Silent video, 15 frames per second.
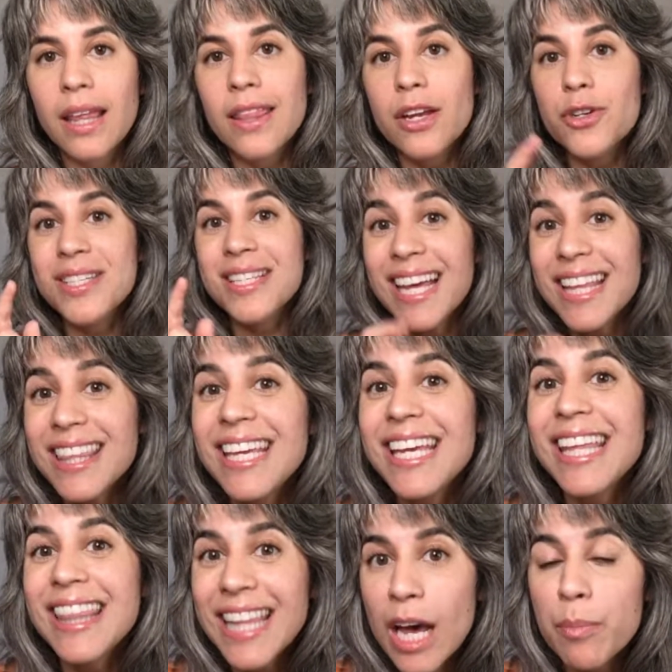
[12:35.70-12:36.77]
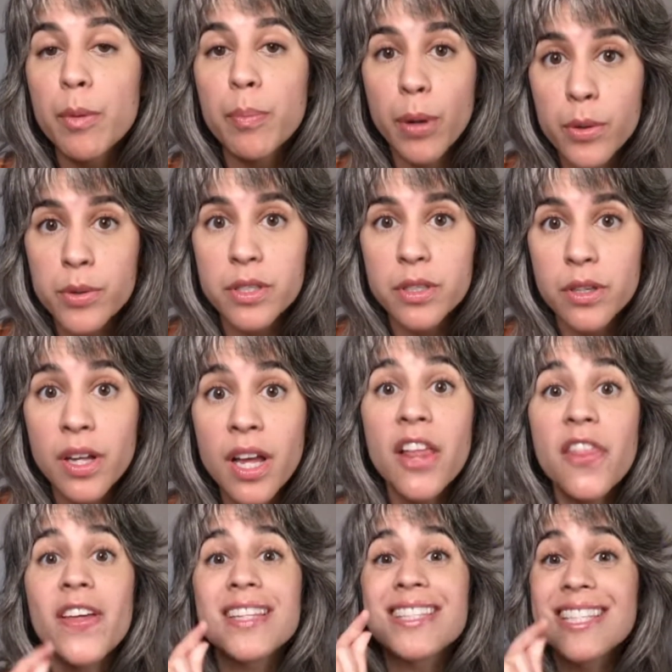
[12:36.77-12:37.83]
There's nothing in that proposal
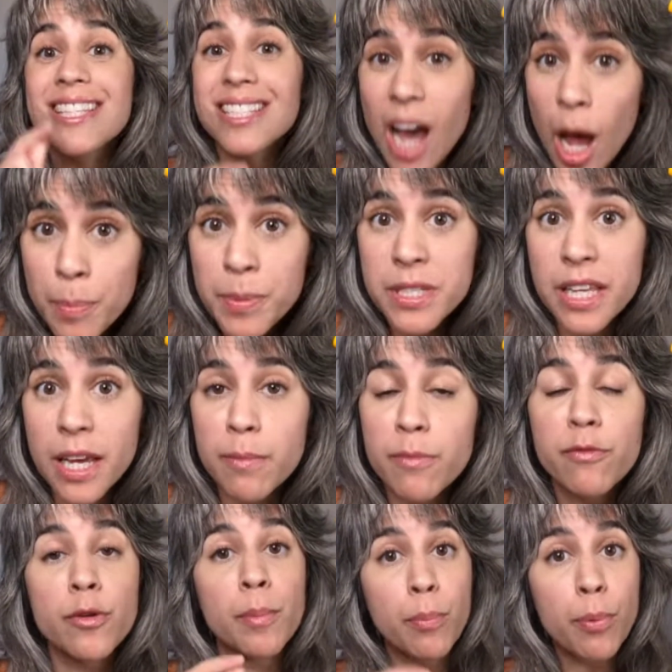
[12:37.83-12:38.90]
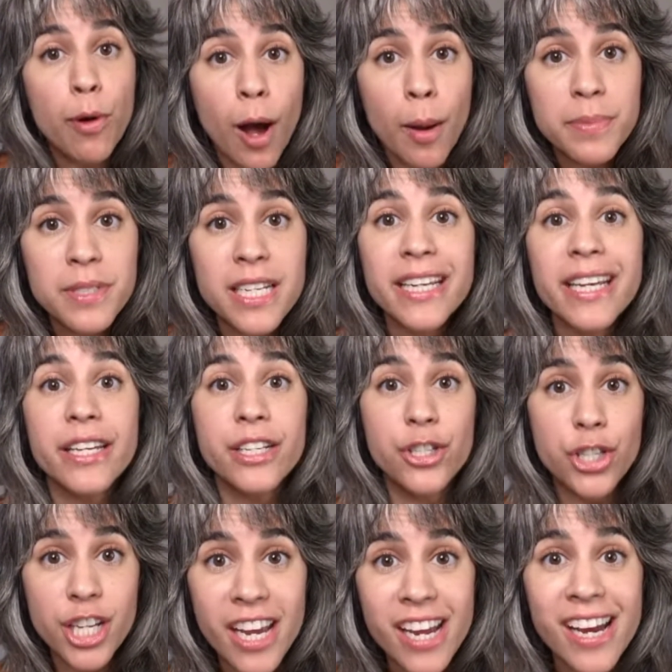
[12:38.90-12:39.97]
that stops them from prompting a
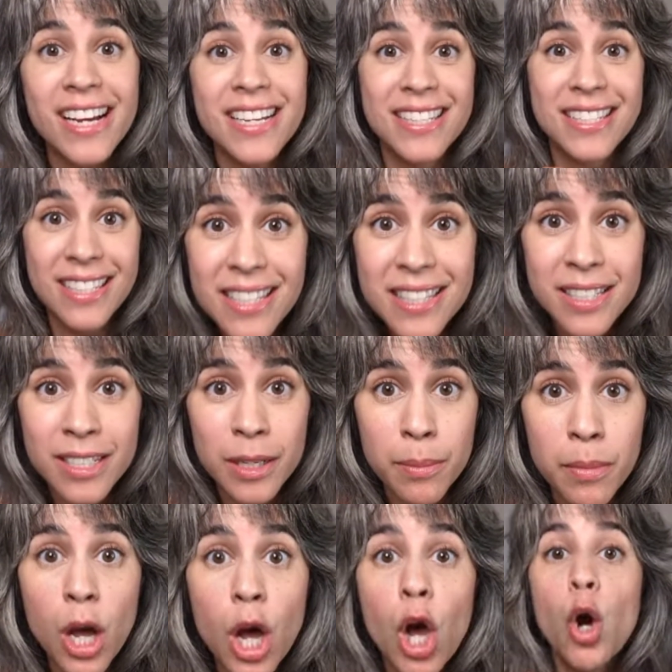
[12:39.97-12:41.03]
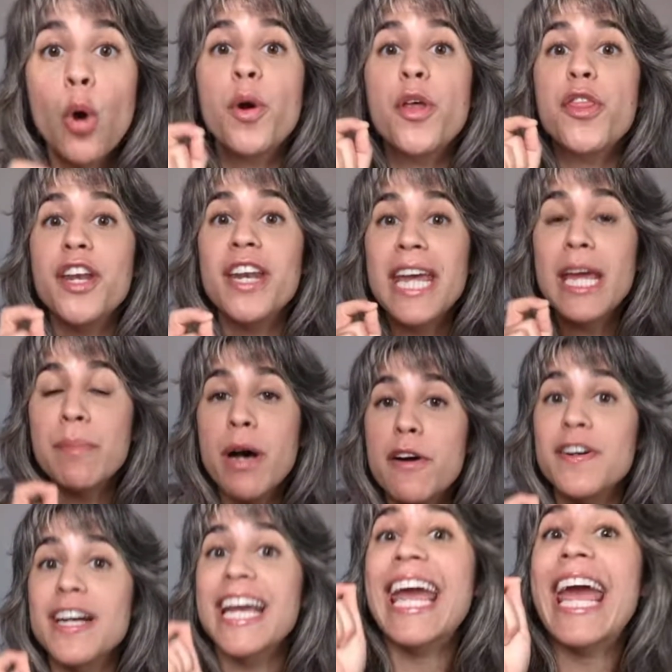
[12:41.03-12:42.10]
GAI system with the name
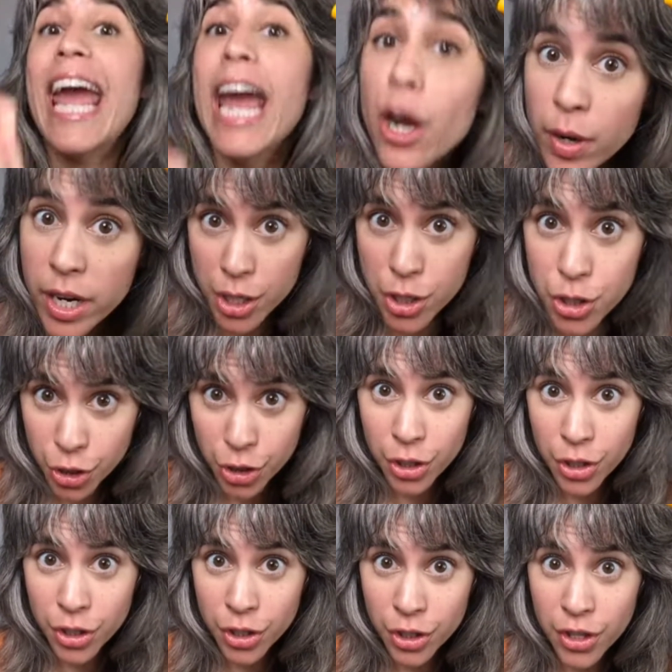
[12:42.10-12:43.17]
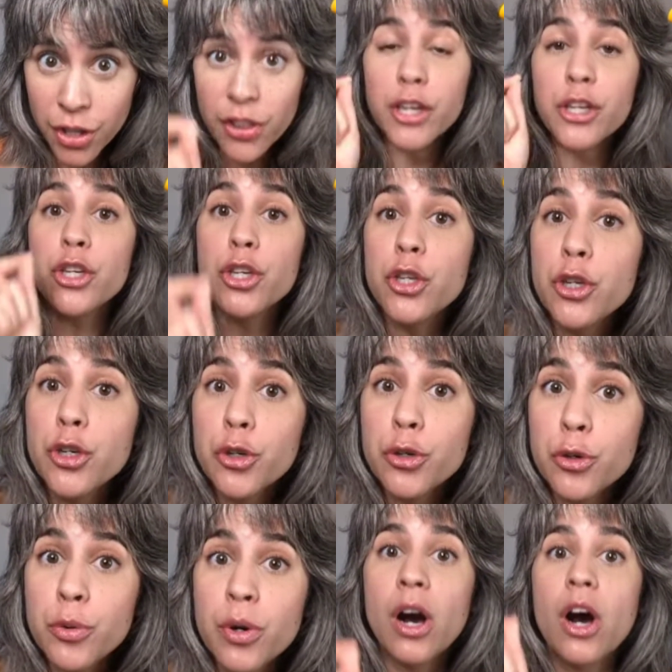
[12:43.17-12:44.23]
of a character that
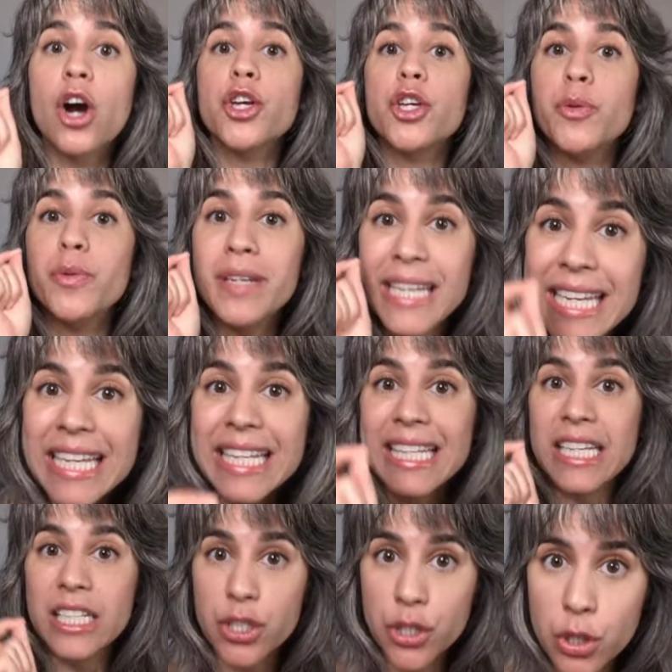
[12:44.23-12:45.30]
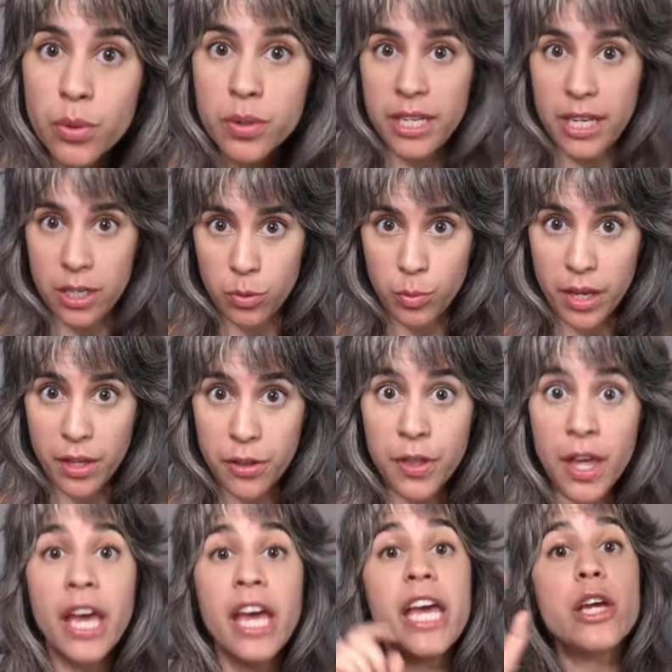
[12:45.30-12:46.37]
you are uniquely associated with
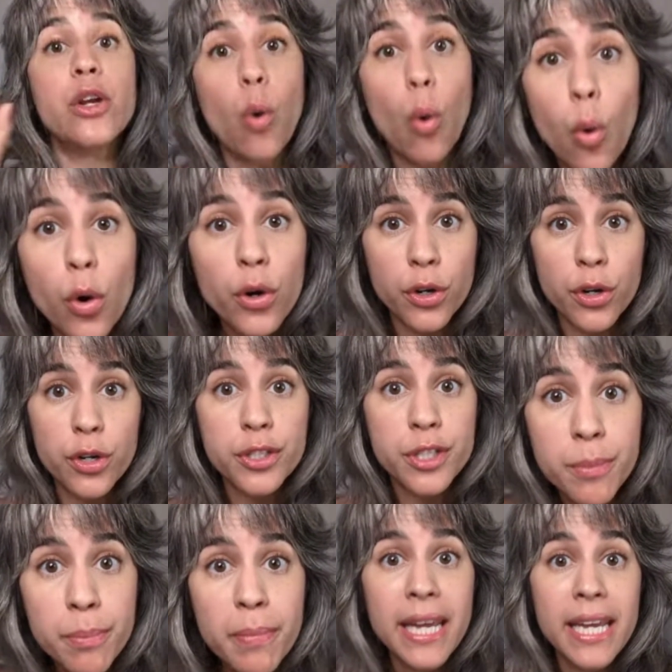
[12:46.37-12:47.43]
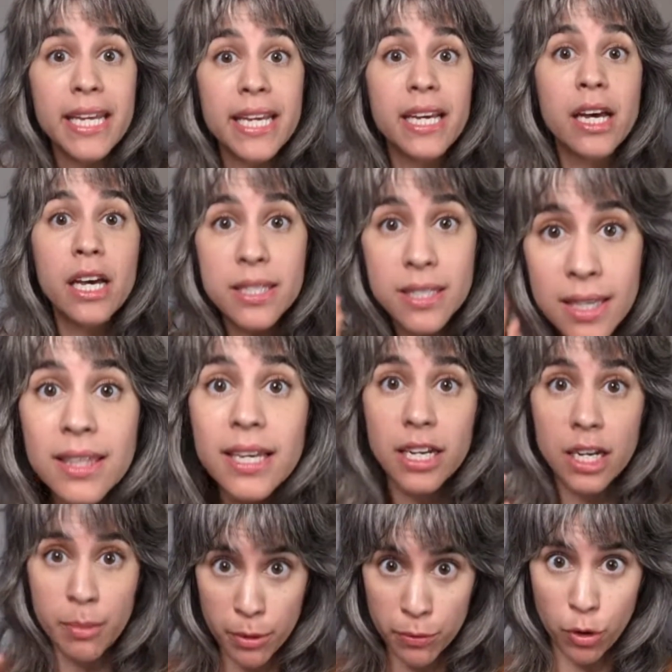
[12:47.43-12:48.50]
in order to make a
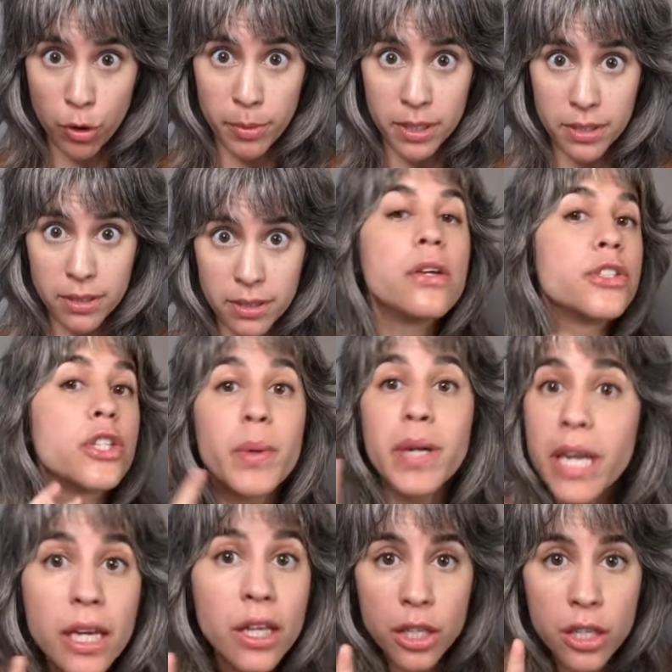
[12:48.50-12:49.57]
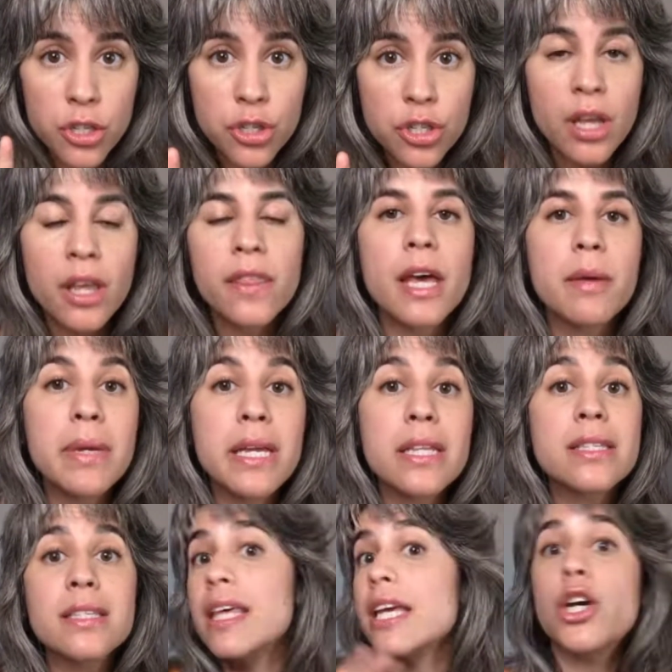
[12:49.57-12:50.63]
synthetic performance. So in English, that
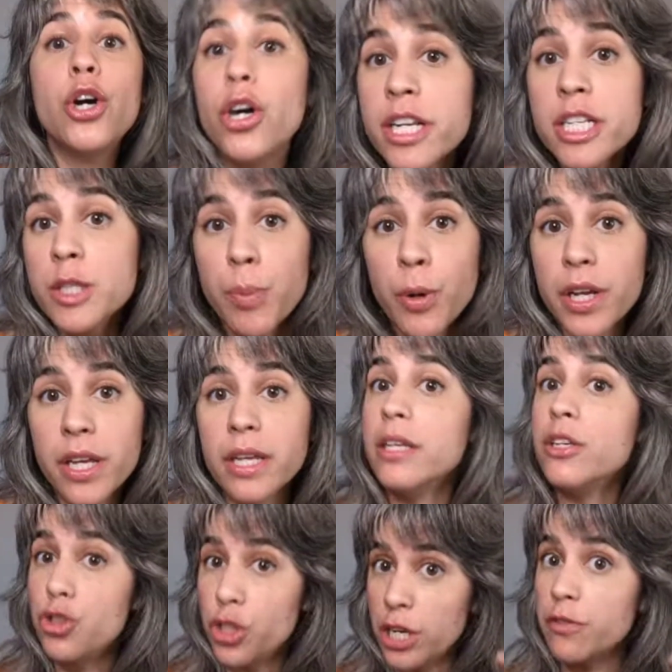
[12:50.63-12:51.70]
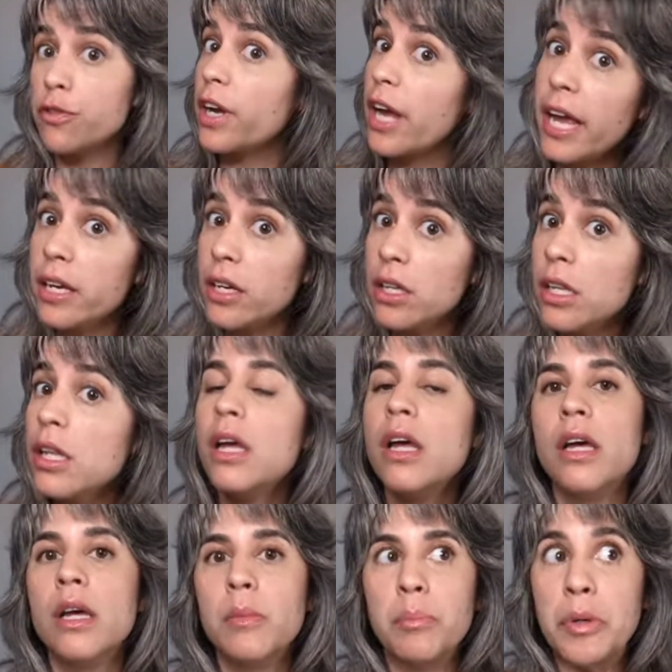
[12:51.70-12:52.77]
means they couldn't put in Jennifer Hale,
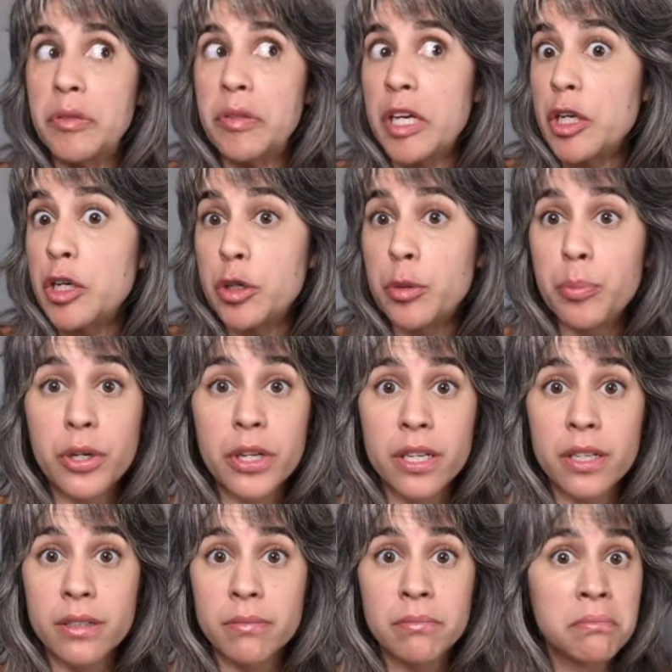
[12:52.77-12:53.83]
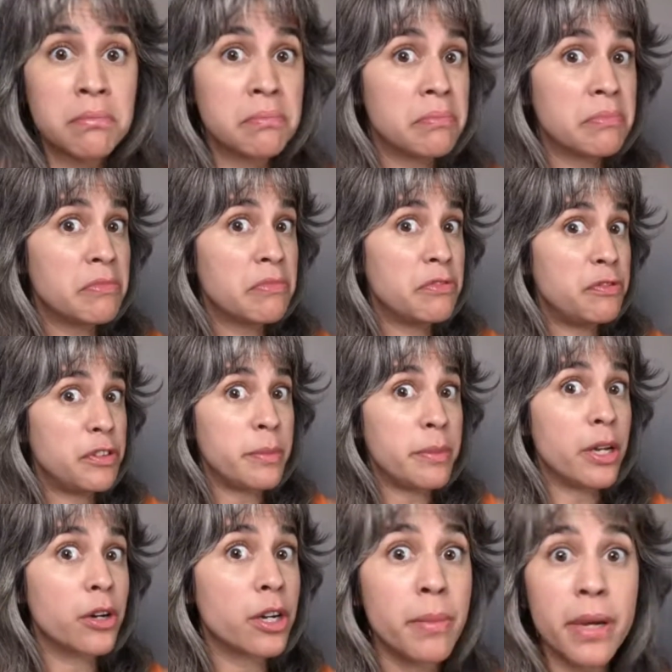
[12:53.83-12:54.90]
but they could put in
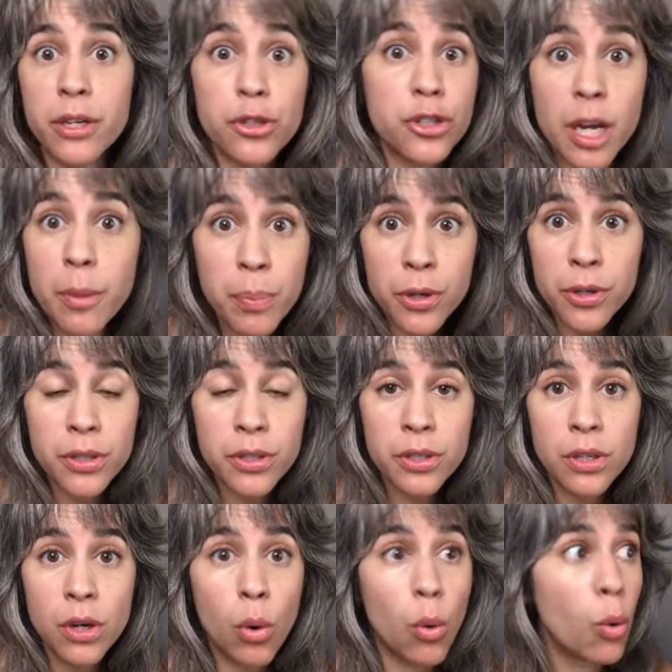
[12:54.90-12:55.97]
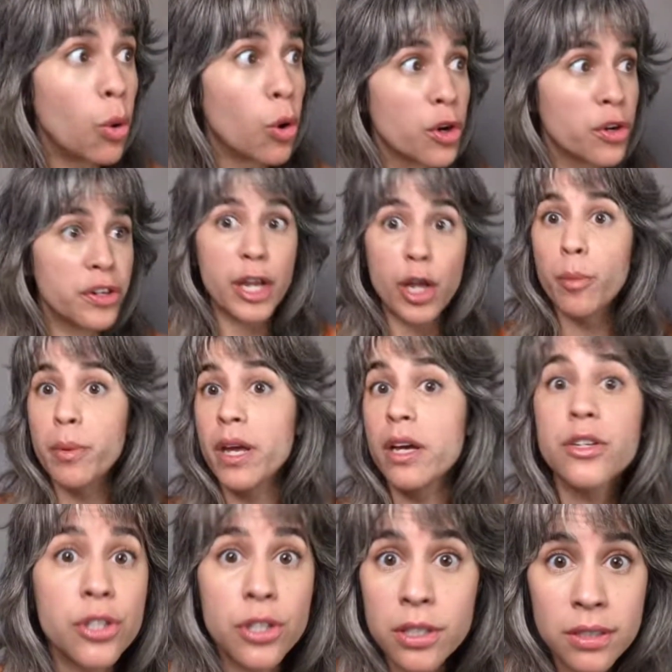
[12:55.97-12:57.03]
Female Commander Shepard, or Naomi
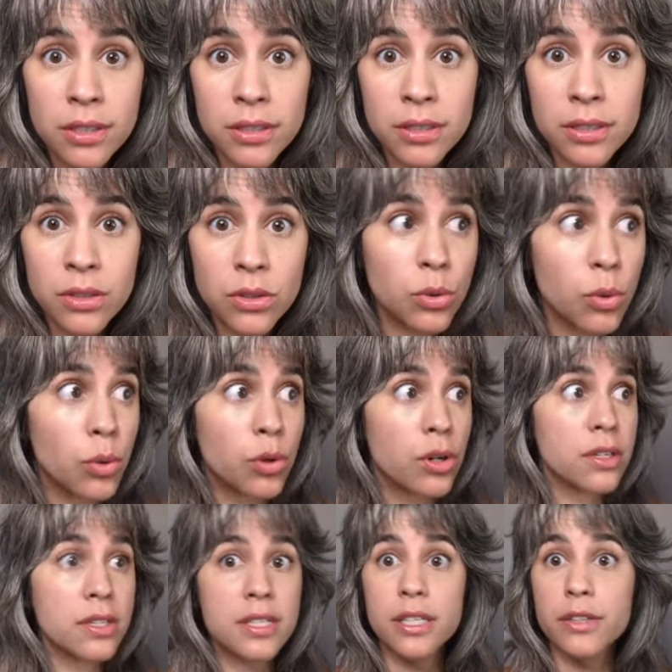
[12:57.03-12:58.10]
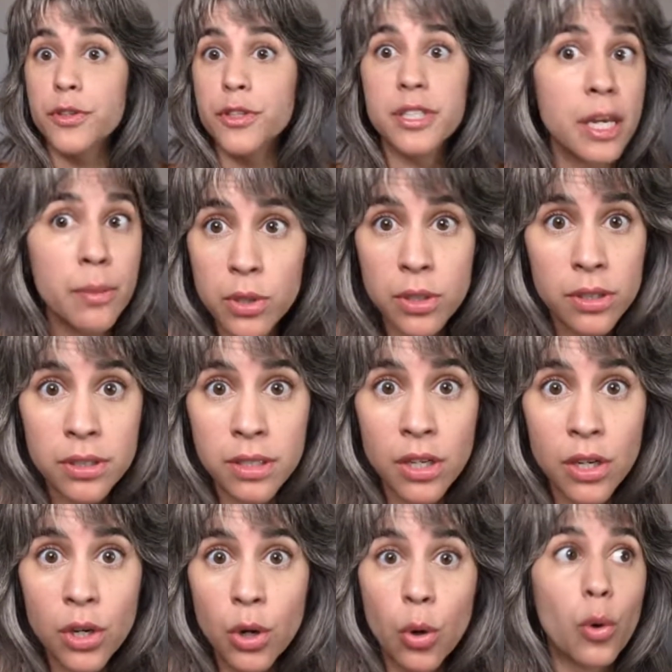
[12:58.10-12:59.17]
Hunter, or Silver Sable,
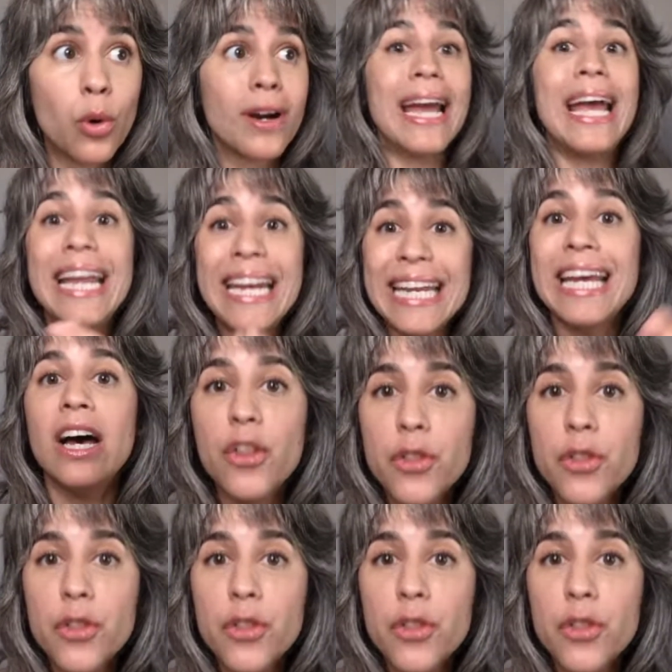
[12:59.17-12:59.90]
or any